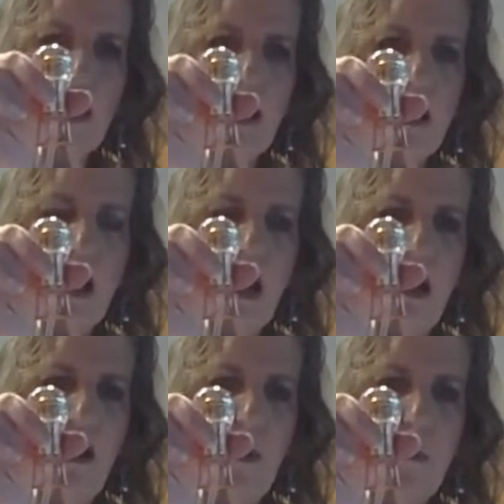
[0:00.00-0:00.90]
get
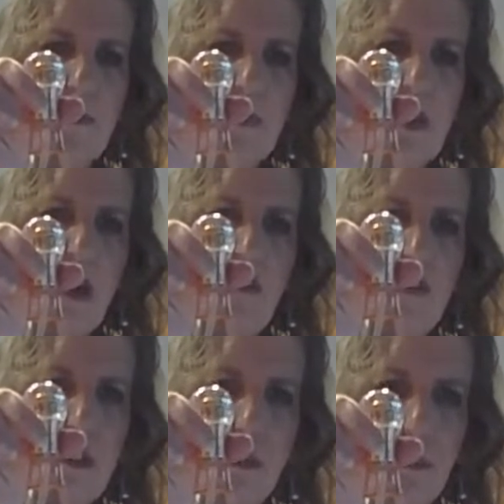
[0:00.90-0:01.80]
a
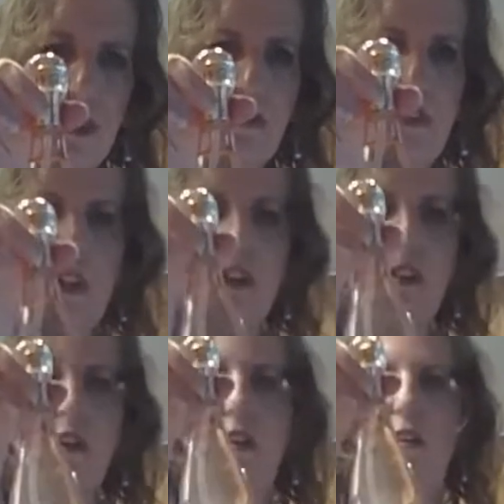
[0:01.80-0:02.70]
free refill.
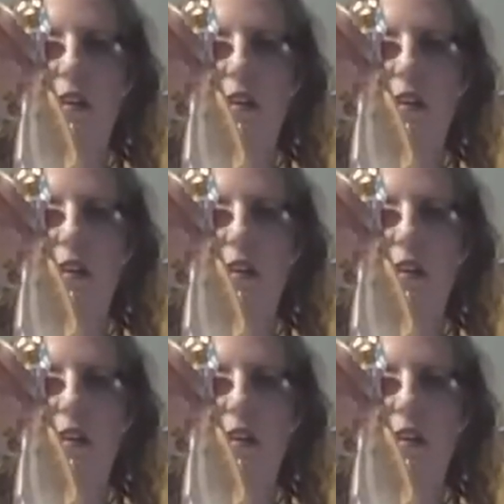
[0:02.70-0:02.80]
